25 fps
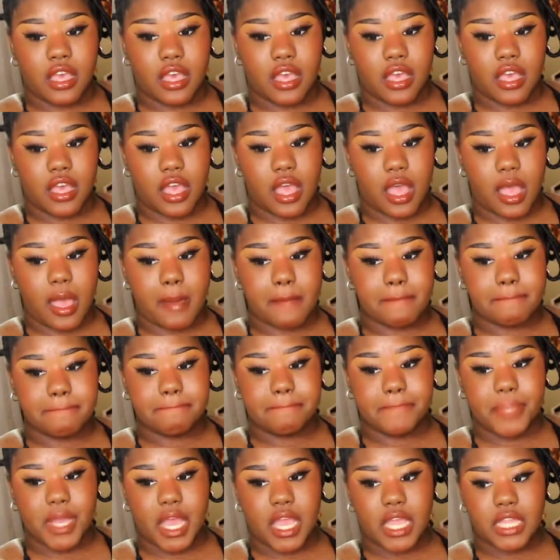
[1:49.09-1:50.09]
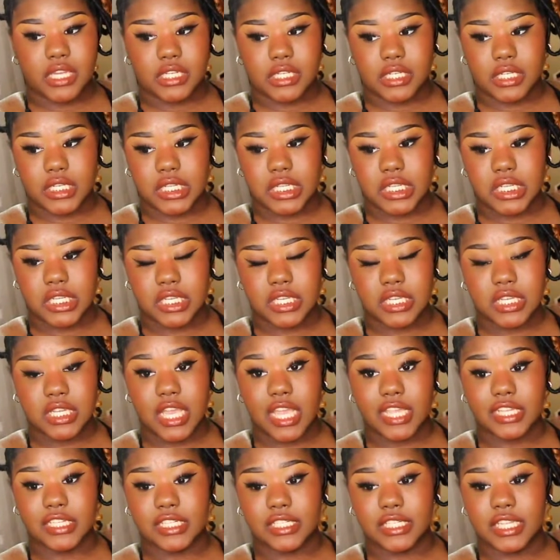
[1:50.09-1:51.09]
But
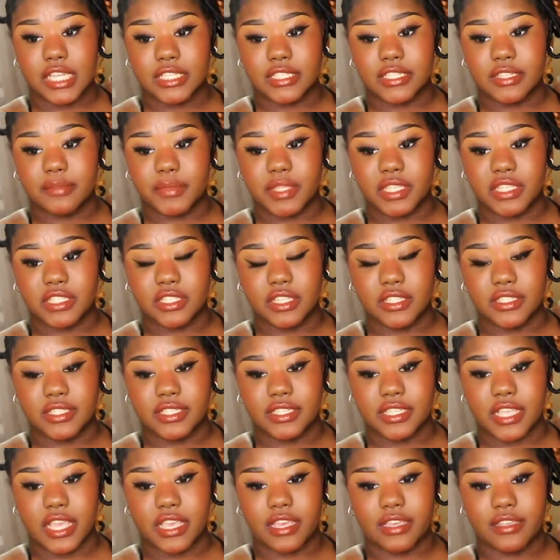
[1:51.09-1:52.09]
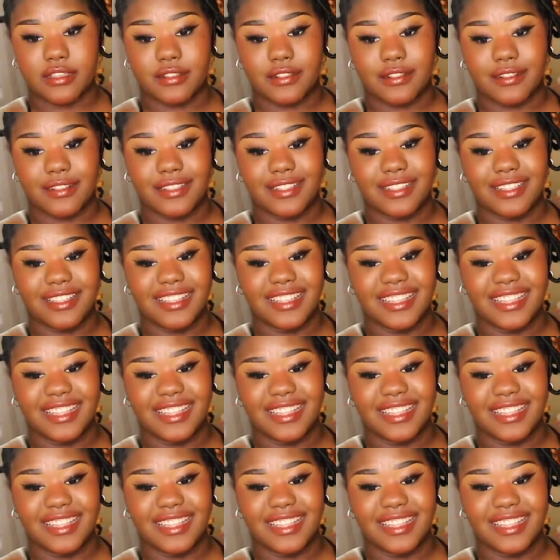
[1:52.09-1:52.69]
I did get some of these on sale.